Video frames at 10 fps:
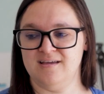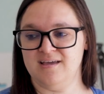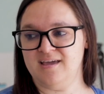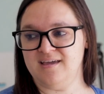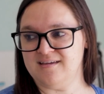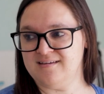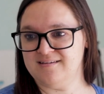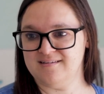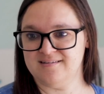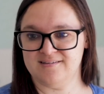hey,
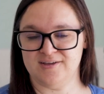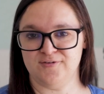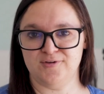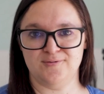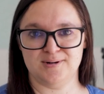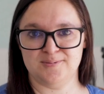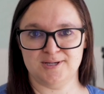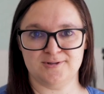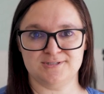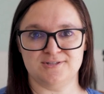if you want to be
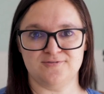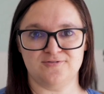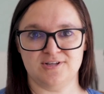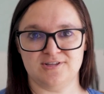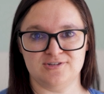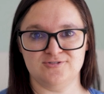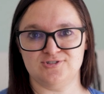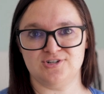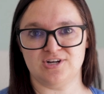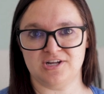close to the front, then you
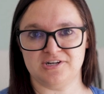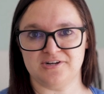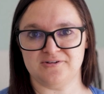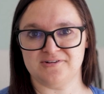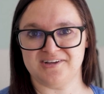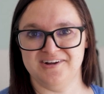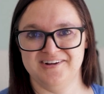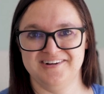should have gotten here earlier.